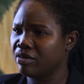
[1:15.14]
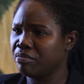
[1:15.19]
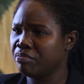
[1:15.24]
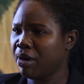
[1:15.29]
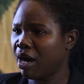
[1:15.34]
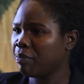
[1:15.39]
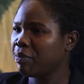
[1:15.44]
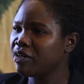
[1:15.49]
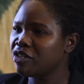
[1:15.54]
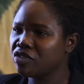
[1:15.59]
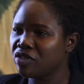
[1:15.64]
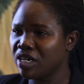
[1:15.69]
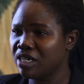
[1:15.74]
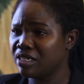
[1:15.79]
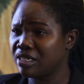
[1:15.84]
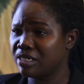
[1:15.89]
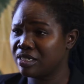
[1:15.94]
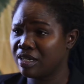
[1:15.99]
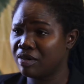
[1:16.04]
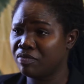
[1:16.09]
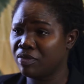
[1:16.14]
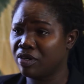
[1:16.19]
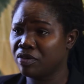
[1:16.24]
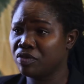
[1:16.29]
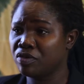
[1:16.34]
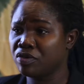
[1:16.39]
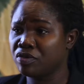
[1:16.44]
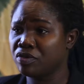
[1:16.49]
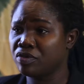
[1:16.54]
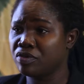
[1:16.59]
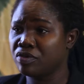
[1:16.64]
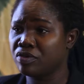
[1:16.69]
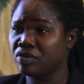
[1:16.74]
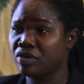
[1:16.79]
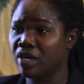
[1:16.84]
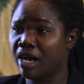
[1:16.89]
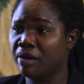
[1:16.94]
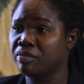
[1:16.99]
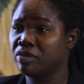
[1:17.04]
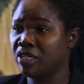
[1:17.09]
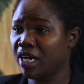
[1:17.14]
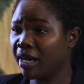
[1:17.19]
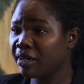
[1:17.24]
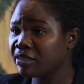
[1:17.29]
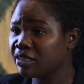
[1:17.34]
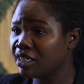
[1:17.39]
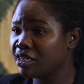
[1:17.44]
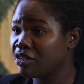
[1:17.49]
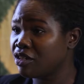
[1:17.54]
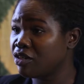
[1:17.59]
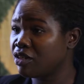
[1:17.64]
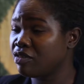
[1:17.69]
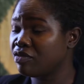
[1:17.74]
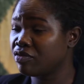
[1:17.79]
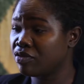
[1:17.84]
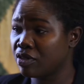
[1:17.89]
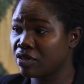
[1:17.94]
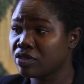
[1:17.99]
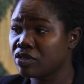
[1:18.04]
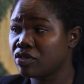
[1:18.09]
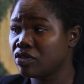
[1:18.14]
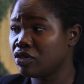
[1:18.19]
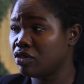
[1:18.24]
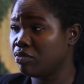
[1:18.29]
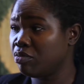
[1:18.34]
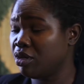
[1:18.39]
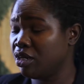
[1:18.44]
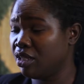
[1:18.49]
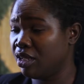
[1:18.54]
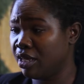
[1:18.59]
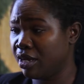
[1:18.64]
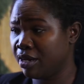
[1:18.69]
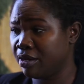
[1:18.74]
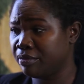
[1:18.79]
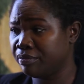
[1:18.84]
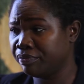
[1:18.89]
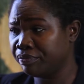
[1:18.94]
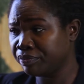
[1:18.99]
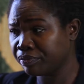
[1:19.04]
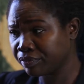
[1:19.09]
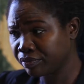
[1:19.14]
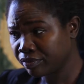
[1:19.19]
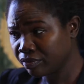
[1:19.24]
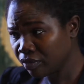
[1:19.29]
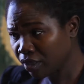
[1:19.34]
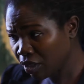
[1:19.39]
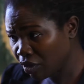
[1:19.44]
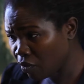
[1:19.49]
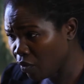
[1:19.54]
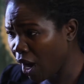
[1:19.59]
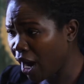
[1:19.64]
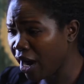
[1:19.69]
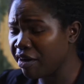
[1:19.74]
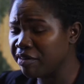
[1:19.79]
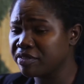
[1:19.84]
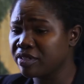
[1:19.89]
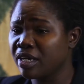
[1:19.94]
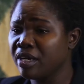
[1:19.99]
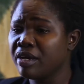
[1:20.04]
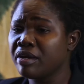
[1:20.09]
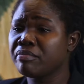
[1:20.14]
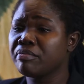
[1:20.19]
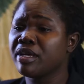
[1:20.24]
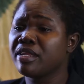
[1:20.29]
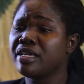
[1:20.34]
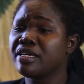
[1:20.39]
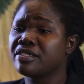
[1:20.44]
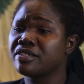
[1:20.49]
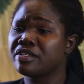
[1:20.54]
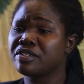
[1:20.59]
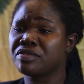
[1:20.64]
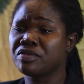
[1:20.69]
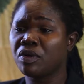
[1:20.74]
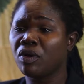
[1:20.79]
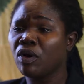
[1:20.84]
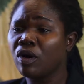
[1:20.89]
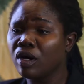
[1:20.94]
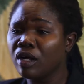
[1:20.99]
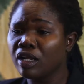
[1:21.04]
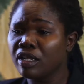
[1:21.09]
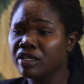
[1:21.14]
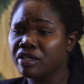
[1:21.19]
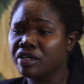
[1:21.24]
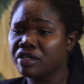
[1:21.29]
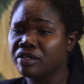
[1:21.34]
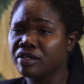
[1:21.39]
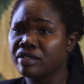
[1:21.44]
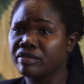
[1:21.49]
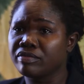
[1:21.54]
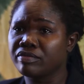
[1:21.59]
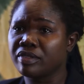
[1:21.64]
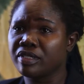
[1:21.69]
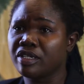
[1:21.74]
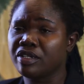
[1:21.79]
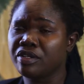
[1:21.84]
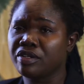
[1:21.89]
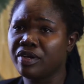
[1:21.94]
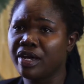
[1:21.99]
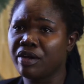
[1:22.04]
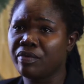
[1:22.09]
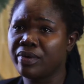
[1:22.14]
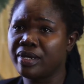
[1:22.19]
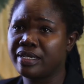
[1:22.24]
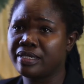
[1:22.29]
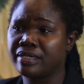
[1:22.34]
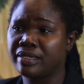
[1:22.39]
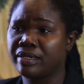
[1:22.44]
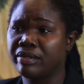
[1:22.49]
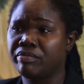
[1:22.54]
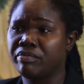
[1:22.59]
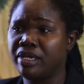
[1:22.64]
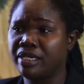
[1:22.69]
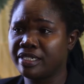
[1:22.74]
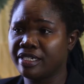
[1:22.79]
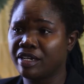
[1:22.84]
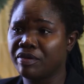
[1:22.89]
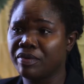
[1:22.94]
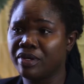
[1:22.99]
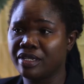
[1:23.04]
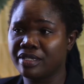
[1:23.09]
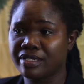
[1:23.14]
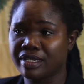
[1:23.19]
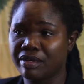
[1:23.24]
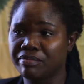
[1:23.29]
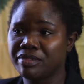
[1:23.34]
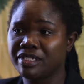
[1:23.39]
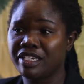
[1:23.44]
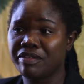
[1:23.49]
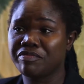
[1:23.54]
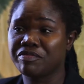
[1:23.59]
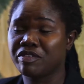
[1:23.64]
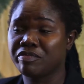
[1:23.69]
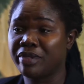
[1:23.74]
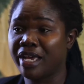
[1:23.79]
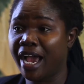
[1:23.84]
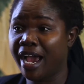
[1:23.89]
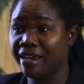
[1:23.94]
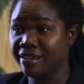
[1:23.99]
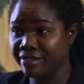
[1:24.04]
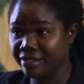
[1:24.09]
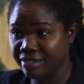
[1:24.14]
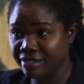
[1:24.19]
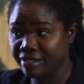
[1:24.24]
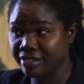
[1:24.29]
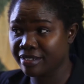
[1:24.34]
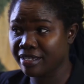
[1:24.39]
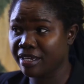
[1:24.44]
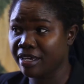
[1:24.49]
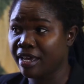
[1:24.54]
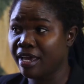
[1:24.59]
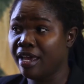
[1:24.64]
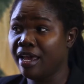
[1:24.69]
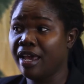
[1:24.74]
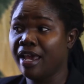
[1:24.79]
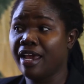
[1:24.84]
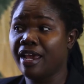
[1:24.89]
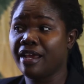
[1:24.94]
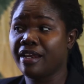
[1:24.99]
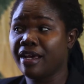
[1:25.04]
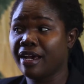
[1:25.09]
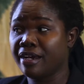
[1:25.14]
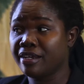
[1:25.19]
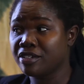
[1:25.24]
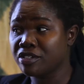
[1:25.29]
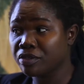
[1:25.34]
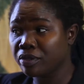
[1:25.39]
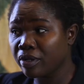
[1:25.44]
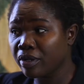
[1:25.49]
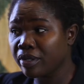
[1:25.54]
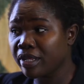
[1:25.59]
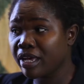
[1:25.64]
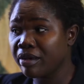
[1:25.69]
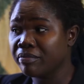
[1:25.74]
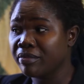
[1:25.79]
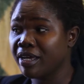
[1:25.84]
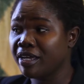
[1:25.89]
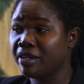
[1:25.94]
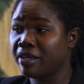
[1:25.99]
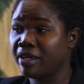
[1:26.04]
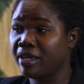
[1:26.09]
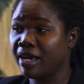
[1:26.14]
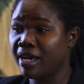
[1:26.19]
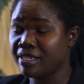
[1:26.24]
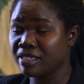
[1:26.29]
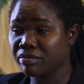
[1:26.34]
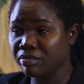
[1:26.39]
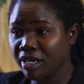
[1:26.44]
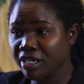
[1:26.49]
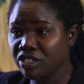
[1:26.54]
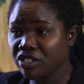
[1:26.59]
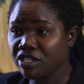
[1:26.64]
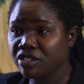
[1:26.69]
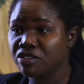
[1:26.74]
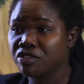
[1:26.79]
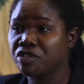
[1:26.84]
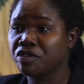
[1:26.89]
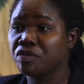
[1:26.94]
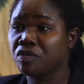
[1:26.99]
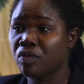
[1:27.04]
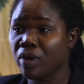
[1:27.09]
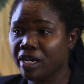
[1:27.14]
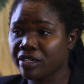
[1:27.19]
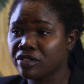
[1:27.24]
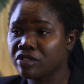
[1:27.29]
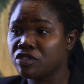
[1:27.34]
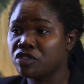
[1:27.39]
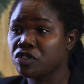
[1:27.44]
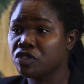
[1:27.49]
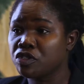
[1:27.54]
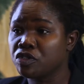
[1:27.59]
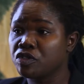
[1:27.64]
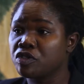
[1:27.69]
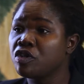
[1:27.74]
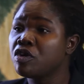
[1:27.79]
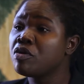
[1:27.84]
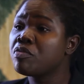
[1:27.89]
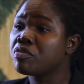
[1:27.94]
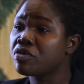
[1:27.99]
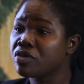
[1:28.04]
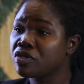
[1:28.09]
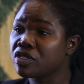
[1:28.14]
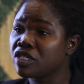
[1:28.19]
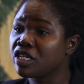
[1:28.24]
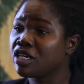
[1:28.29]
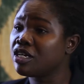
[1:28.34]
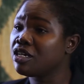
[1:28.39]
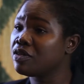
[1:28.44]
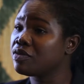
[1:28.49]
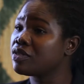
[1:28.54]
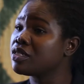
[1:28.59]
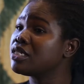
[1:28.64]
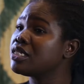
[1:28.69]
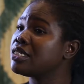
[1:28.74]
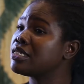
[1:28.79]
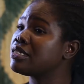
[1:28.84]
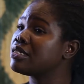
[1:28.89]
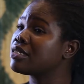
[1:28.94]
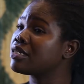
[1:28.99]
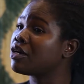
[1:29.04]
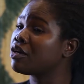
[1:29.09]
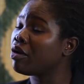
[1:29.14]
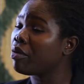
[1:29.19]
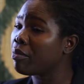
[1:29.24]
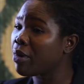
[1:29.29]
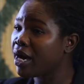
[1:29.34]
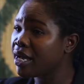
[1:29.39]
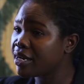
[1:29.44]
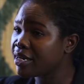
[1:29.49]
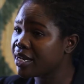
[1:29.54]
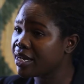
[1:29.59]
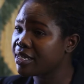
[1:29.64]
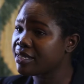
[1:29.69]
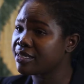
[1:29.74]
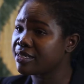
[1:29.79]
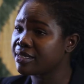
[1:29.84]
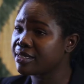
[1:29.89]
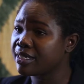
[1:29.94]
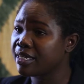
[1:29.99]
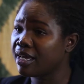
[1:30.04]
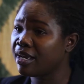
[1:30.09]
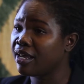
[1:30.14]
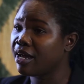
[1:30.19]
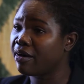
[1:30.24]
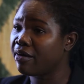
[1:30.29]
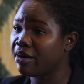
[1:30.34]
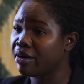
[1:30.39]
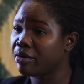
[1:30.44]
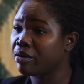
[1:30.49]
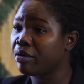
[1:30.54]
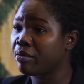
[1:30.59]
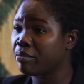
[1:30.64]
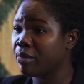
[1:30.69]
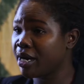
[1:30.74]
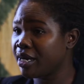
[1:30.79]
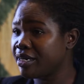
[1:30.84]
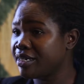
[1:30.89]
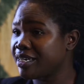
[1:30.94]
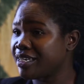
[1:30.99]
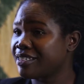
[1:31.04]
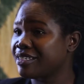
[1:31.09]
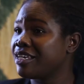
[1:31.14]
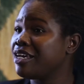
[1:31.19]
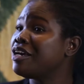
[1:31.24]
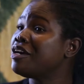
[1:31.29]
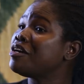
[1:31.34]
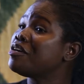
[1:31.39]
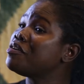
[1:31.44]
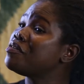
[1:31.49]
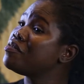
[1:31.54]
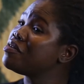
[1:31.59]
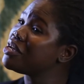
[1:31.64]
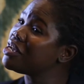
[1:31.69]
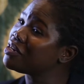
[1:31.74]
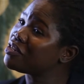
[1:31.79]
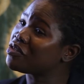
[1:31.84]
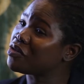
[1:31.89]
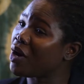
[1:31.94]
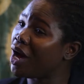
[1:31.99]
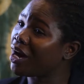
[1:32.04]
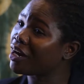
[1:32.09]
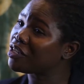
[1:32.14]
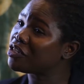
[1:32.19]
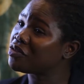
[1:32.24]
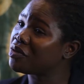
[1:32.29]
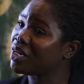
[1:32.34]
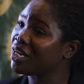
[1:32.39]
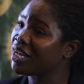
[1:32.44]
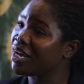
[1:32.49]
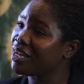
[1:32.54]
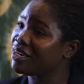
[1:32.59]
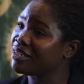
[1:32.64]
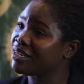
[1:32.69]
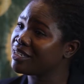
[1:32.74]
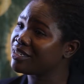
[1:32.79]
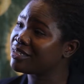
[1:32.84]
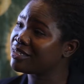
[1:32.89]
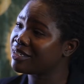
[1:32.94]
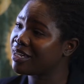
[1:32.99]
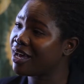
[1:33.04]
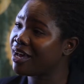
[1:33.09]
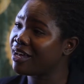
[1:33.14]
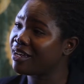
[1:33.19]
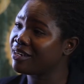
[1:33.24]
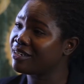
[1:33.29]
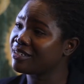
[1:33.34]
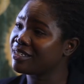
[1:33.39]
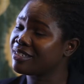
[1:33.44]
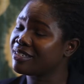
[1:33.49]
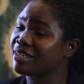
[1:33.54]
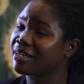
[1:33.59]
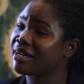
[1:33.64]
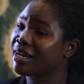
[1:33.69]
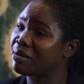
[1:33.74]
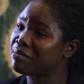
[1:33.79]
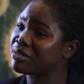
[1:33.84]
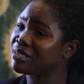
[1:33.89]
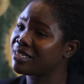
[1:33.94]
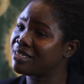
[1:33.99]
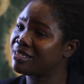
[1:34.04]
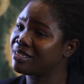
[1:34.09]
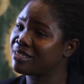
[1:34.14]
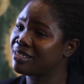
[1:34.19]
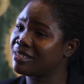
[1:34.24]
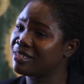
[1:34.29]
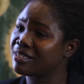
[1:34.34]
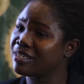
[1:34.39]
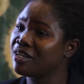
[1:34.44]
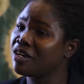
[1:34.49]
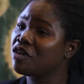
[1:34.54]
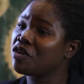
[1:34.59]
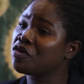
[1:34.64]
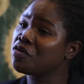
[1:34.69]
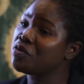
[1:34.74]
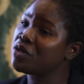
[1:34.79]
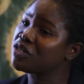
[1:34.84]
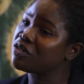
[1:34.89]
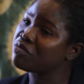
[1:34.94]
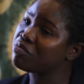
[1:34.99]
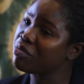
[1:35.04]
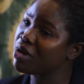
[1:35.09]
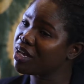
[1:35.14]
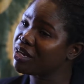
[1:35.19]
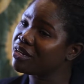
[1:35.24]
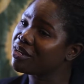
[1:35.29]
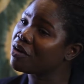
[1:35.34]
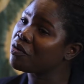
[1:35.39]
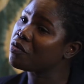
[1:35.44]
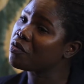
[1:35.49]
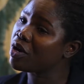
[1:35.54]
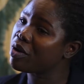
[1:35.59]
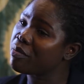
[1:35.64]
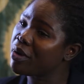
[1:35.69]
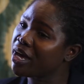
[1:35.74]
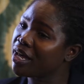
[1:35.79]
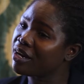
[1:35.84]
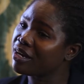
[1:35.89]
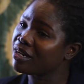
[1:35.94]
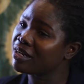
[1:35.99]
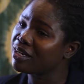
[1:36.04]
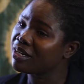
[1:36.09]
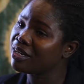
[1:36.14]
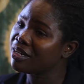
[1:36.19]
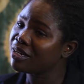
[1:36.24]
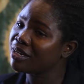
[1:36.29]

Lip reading: perpetrator, someone who abducted you and forced you to be their wives? But there's this whole, I once had a meeting with some team from the ICC, and I told them that as much as you want to prosecute these commanders, LRA commanders, you need to actually understand circumstances which made the women